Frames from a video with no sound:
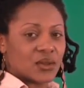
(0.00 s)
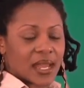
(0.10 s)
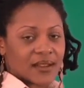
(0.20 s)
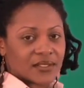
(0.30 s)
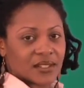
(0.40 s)
you
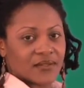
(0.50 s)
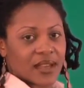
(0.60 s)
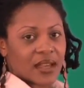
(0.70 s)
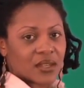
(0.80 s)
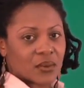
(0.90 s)
have to
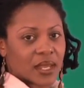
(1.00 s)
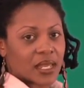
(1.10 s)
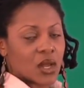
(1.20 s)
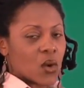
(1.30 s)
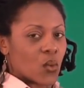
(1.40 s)

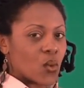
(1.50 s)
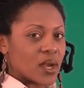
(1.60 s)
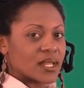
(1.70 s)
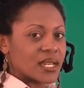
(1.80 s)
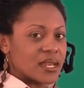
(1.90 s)
evaluate
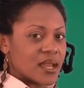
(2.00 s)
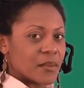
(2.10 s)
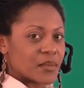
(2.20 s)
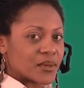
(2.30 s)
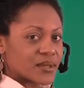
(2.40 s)
what
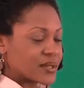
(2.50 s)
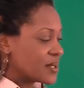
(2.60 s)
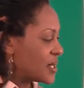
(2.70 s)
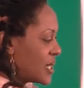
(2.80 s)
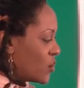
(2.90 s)

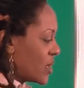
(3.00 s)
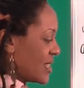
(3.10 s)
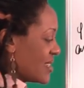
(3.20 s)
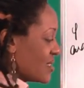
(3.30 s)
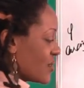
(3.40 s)
numbers and
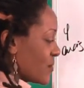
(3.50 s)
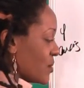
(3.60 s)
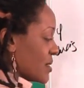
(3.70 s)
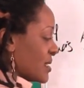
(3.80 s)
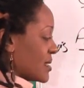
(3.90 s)
what
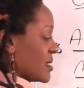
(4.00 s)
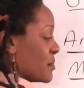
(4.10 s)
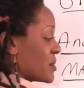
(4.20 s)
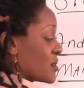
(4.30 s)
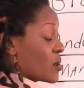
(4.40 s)
intervals these
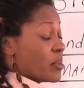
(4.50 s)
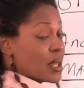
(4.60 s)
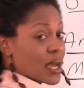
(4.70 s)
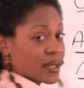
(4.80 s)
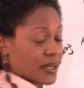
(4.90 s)
numbers are
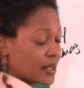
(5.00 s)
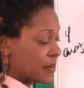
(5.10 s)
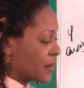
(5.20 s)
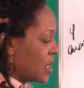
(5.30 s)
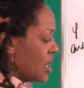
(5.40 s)
plotted
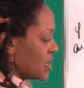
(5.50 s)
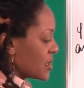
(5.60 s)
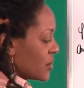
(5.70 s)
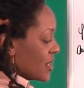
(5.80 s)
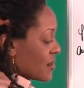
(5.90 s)
in.
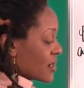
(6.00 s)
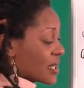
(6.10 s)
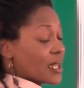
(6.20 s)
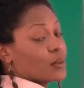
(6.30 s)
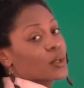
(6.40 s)
So here
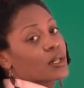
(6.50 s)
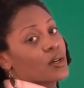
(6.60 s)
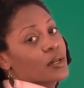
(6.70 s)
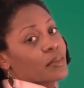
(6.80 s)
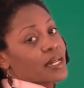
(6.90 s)
again, we're
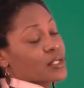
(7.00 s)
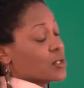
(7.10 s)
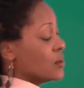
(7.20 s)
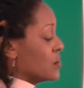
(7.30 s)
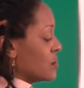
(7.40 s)
going by
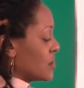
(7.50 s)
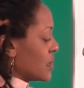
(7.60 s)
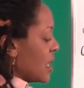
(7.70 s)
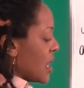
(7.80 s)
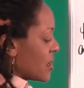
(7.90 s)

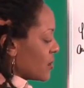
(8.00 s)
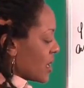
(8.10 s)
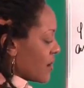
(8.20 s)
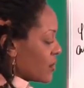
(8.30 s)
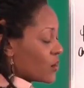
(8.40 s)
2s. I don't
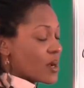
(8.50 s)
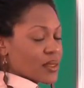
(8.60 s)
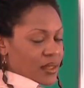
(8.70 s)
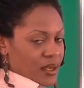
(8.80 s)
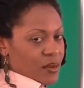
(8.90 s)
have the
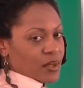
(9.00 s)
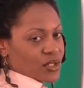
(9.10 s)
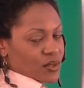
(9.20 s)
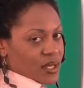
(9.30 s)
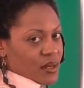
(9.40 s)
1 there,
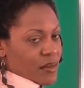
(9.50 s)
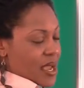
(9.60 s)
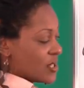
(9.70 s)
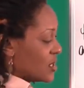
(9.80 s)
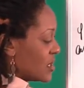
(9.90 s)
but you can
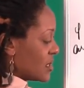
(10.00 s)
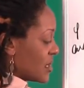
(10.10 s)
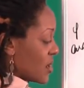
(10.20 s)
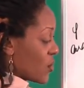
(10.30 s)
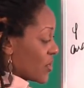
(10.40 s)
imagine it's
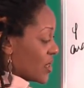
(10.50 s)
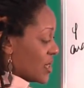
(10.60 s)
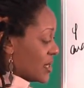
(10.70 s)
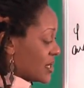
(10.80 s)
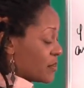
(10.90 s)
there
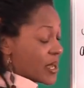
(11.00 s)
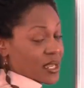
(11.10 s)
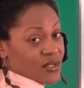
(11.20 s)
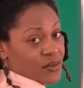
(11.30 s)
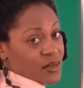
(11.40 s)
within this
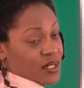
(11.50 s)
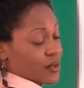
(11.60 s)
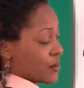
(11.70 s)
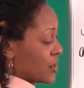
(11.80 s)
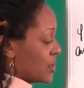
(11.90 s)
space from
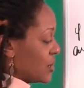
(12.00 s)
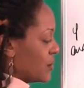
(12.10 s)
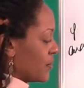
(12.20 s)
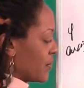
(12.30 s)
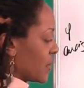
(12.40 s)
0 to 2.